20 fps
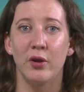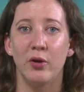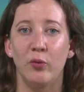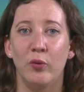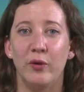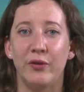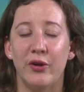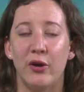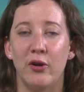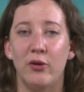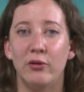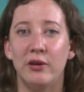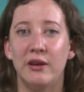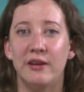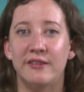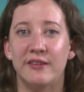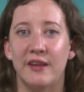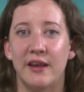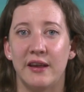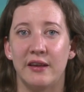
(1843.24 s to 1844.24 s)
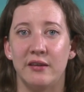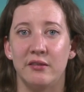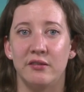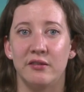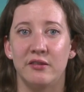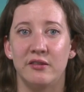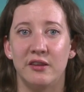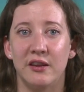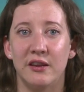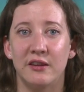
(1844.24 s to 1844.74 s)
with only say
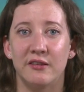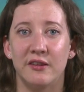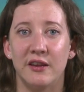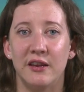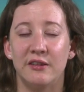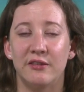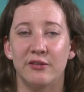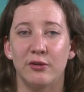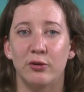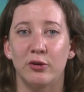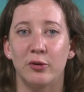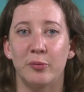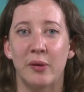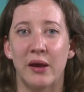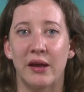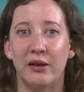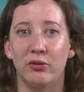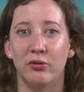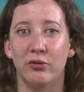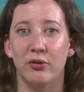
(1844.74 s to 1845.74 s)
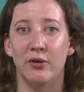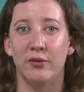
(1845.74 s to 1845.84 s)
six seats on a panel